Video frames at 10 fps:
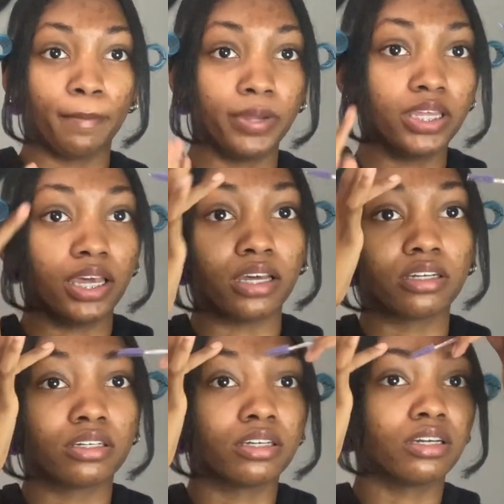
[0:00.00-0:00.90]
But yeah,
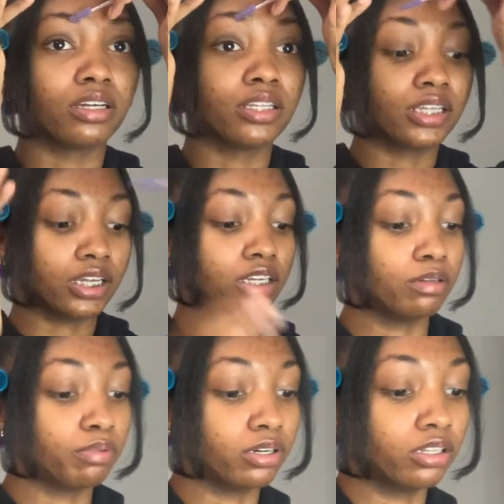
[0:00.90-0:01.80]
I think I need
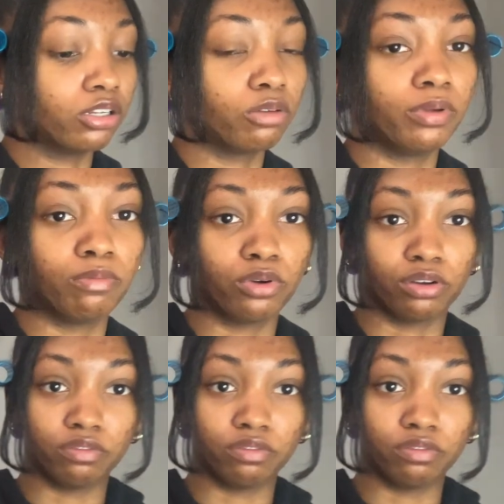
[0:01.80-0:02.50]
to put a little bit more